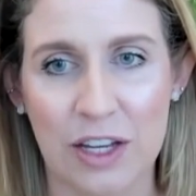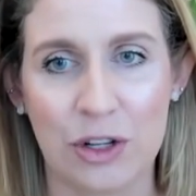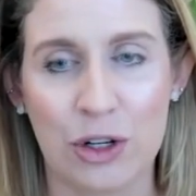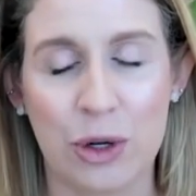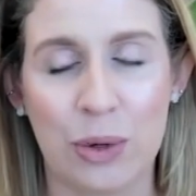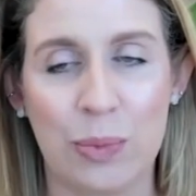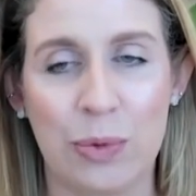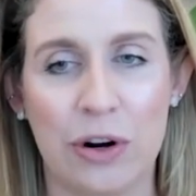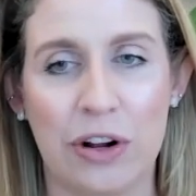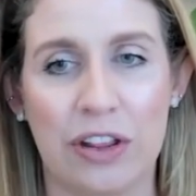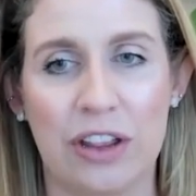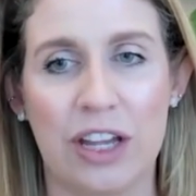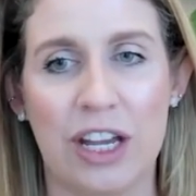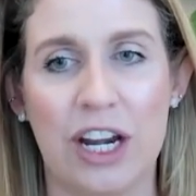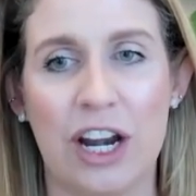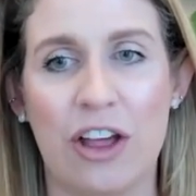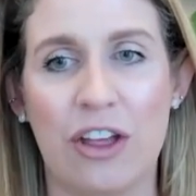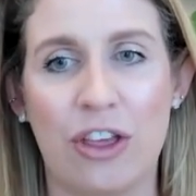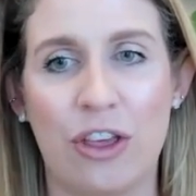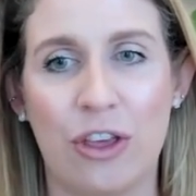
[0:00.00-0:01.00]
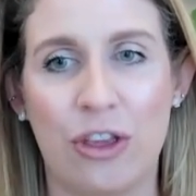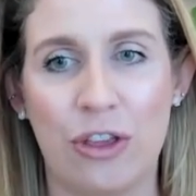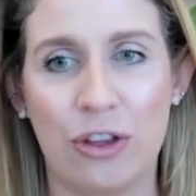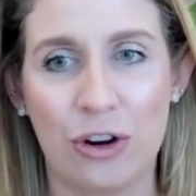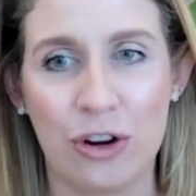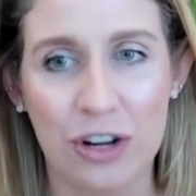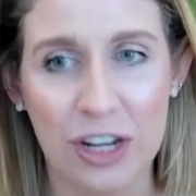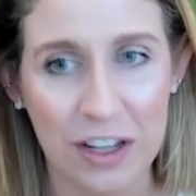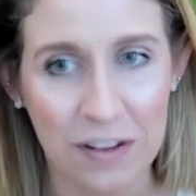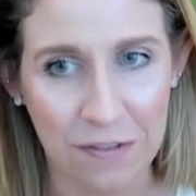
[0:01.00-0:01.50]
no more than
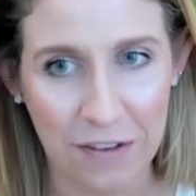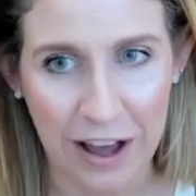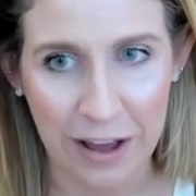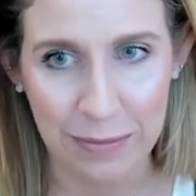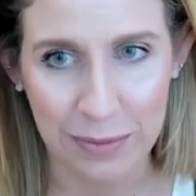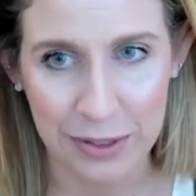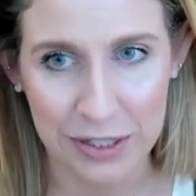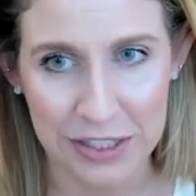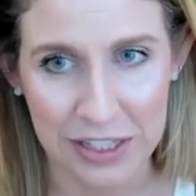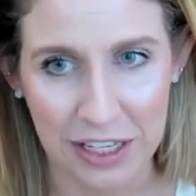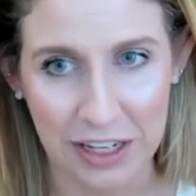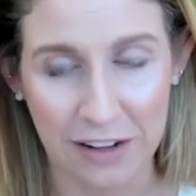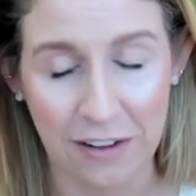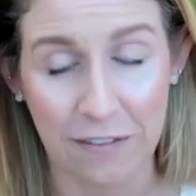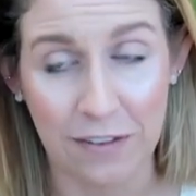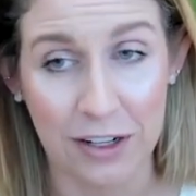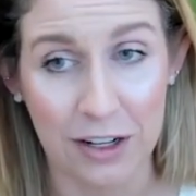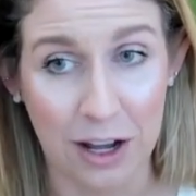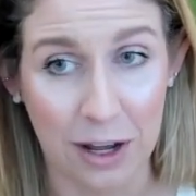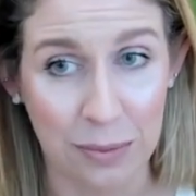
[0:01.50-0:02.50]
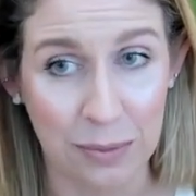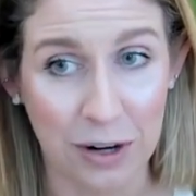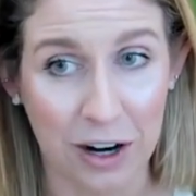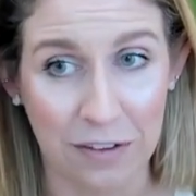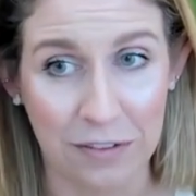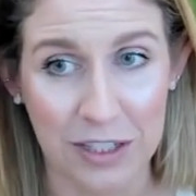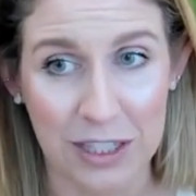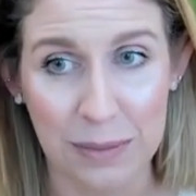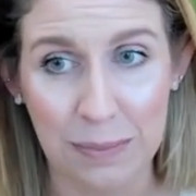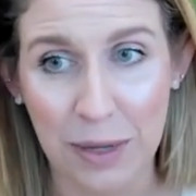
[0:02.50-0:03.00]
35% of a
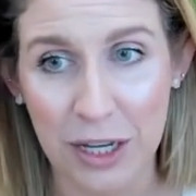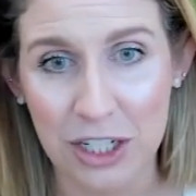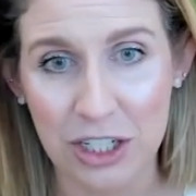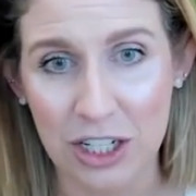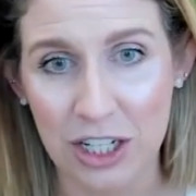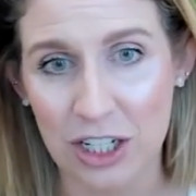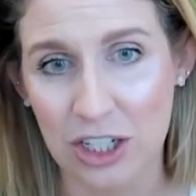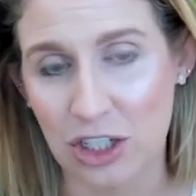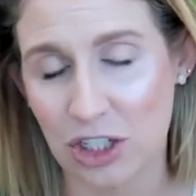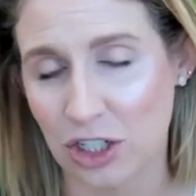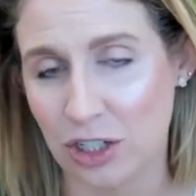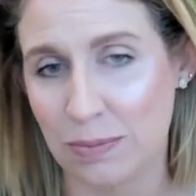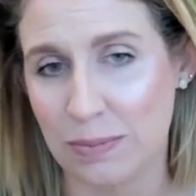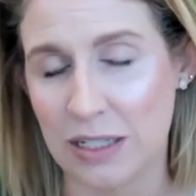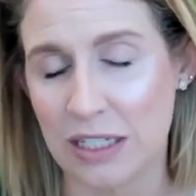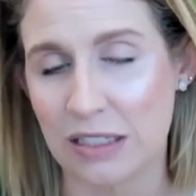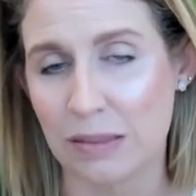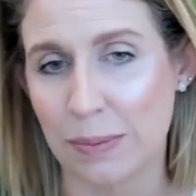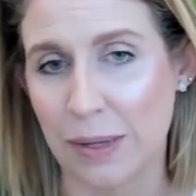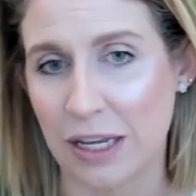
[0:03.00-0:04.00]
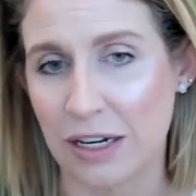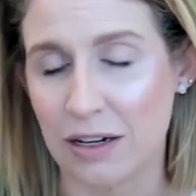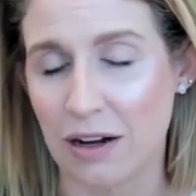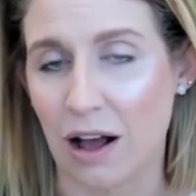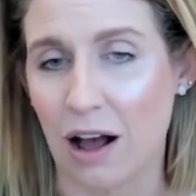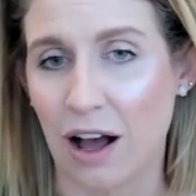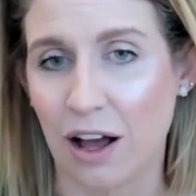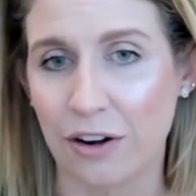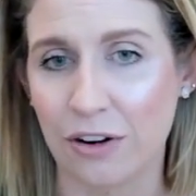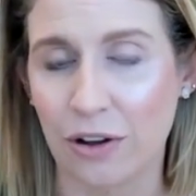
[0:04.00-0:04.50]
nonprofit's budget should be spent
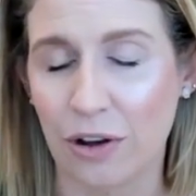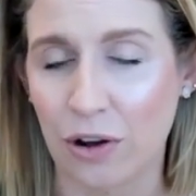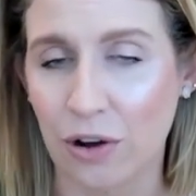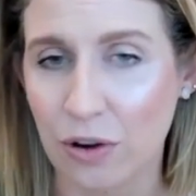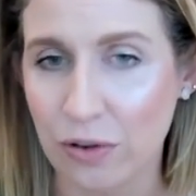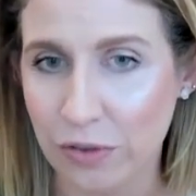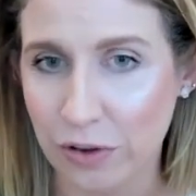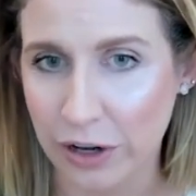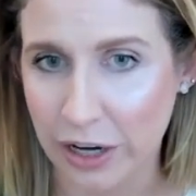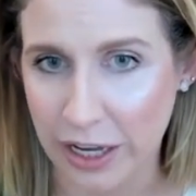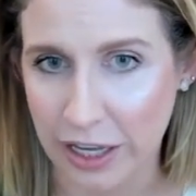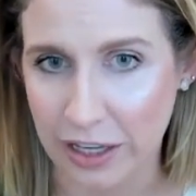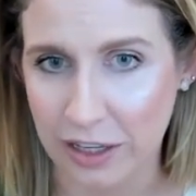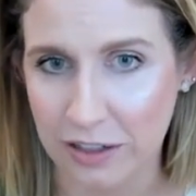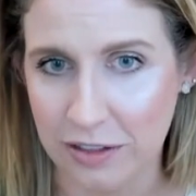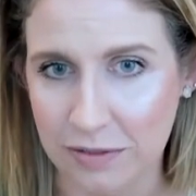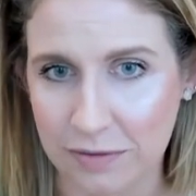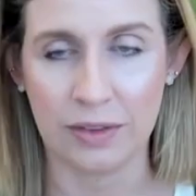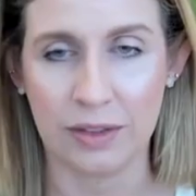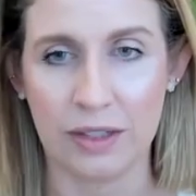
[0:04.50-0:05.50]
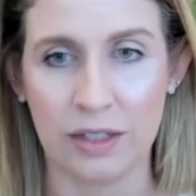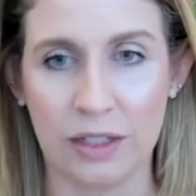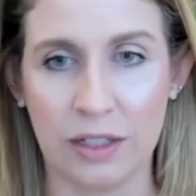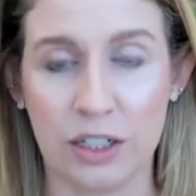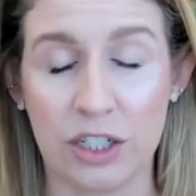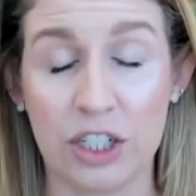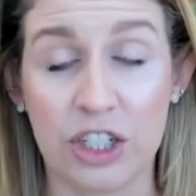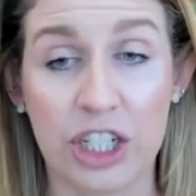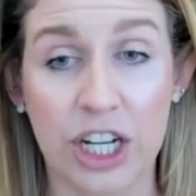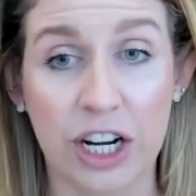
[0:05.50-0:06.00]
on overhead.
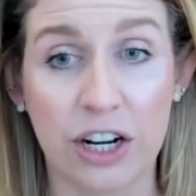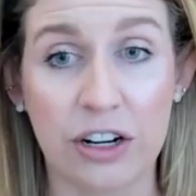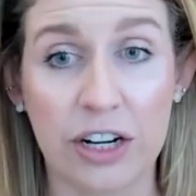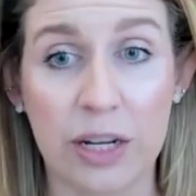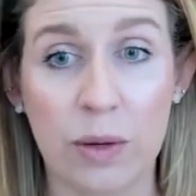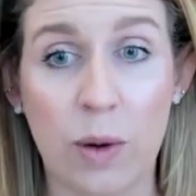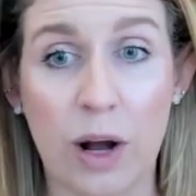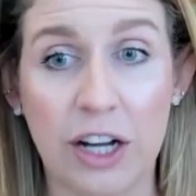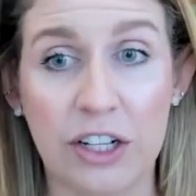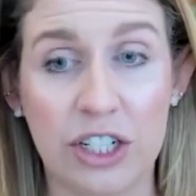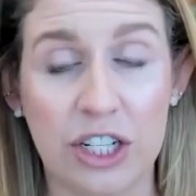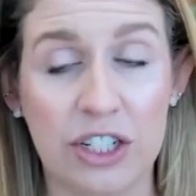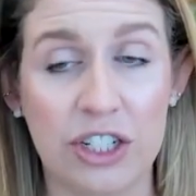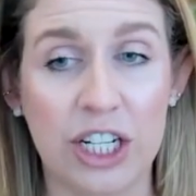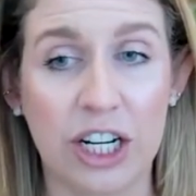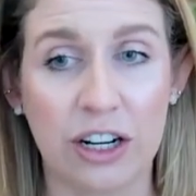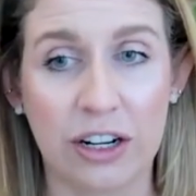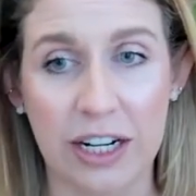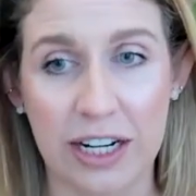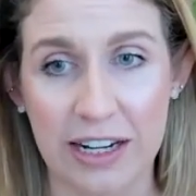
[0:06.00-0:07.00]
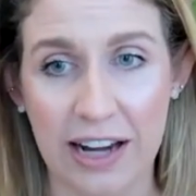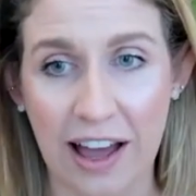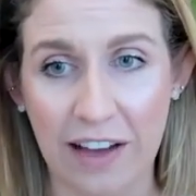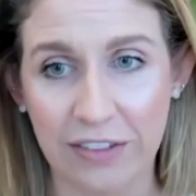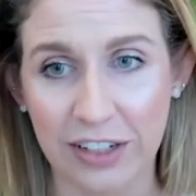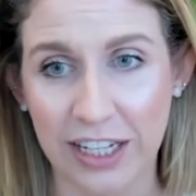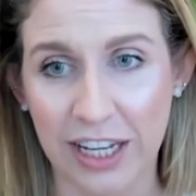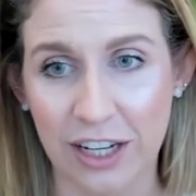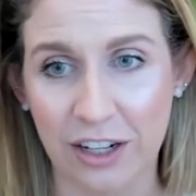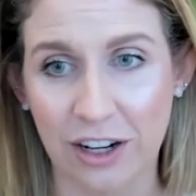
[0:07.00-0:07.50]
Charity Watch and Charity
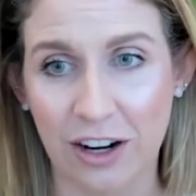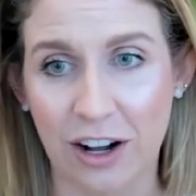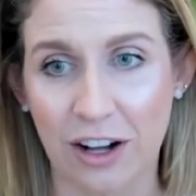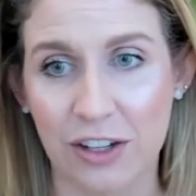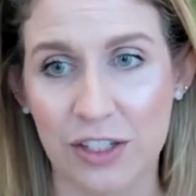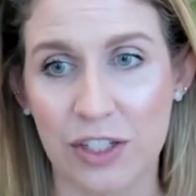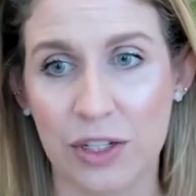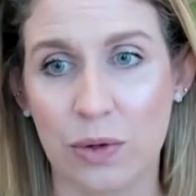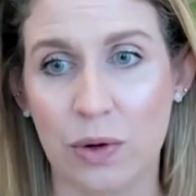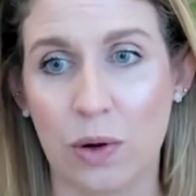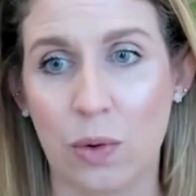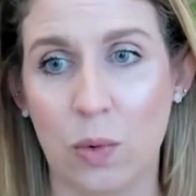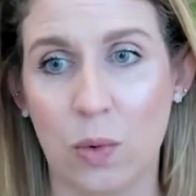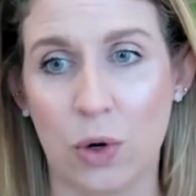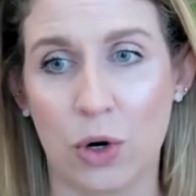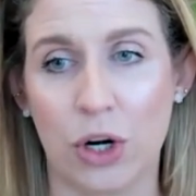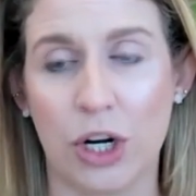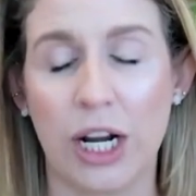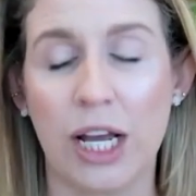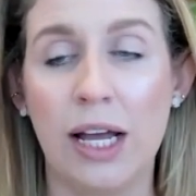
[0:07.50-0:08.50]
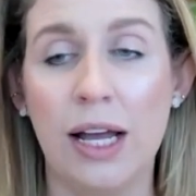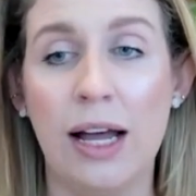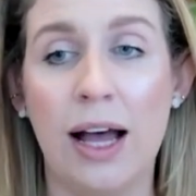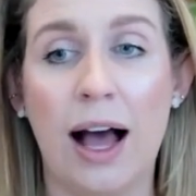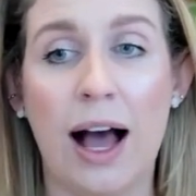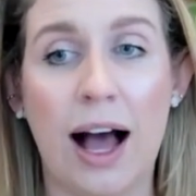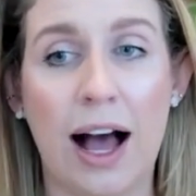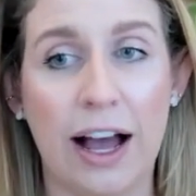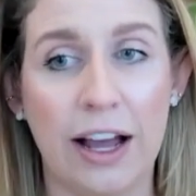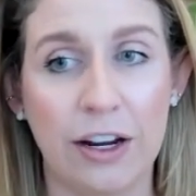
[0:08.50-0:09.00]
Navigator also award
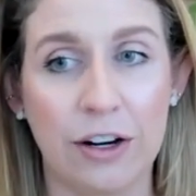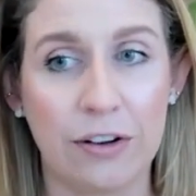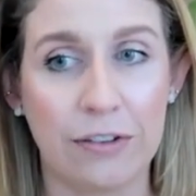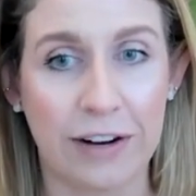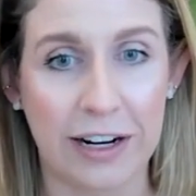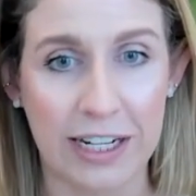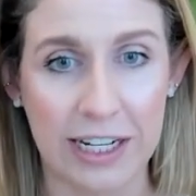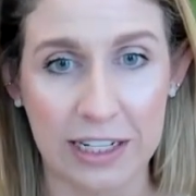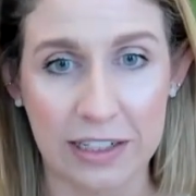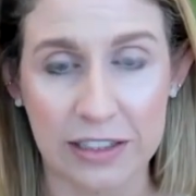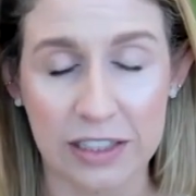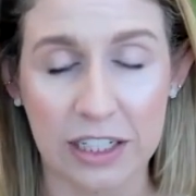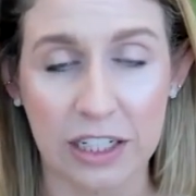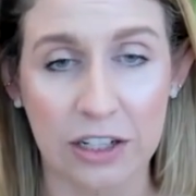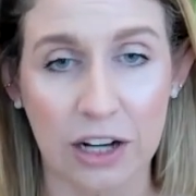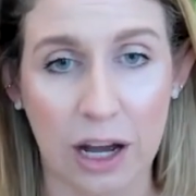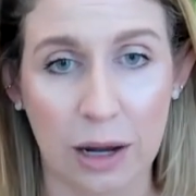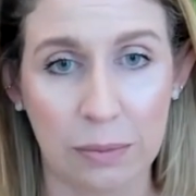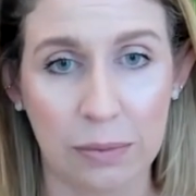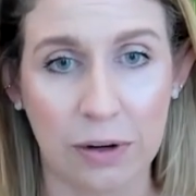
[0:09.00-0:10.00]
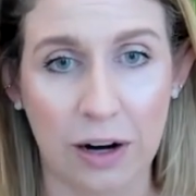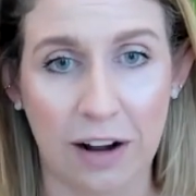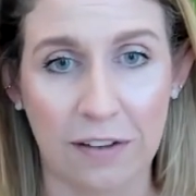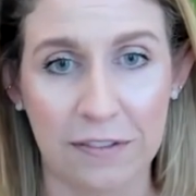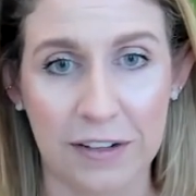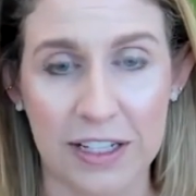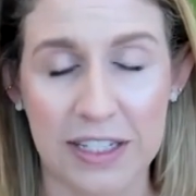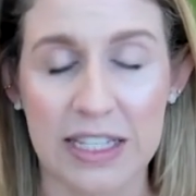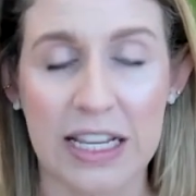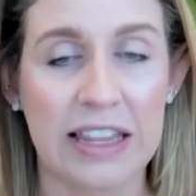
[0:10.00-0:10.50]
higher ratings to
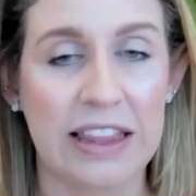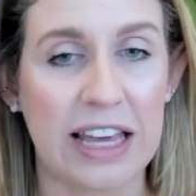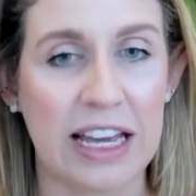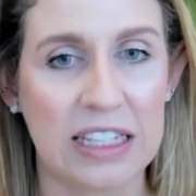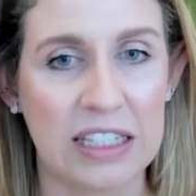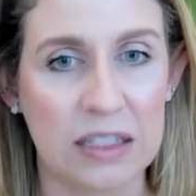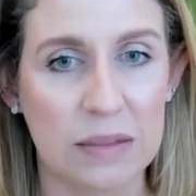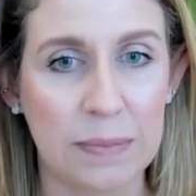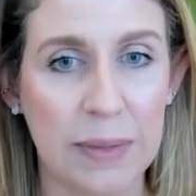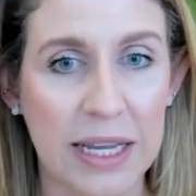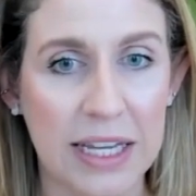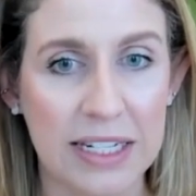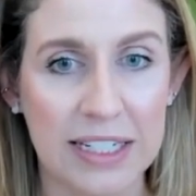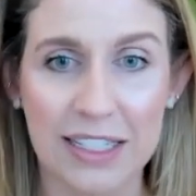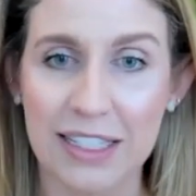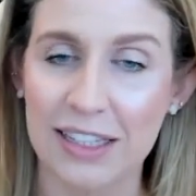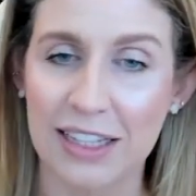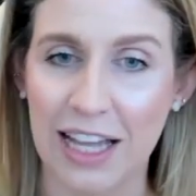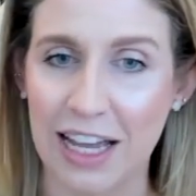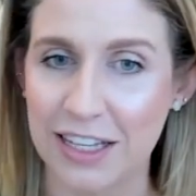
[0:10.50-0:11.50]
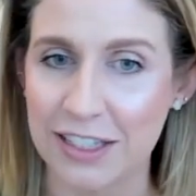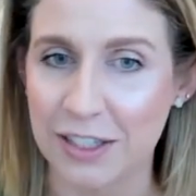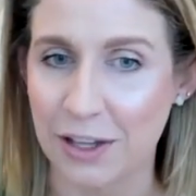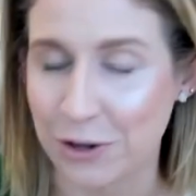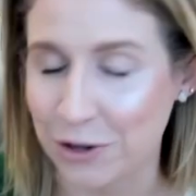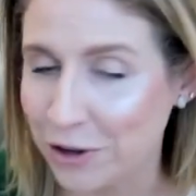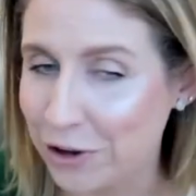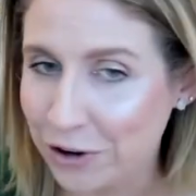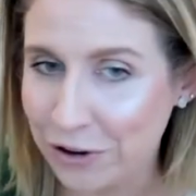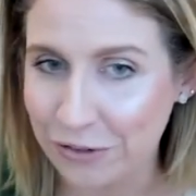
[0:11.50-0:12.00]
nonprofits that spend less
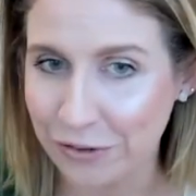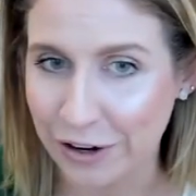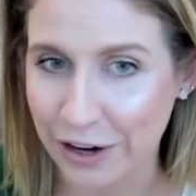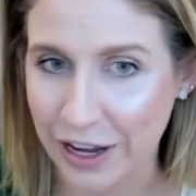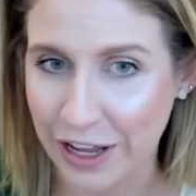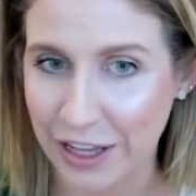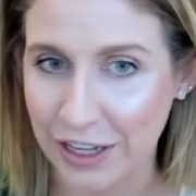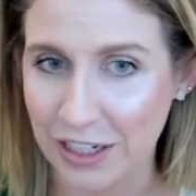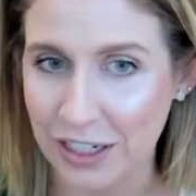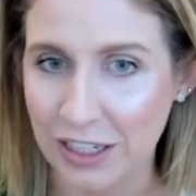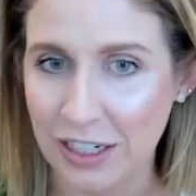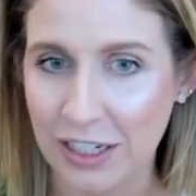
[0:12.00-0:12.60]
on overhead.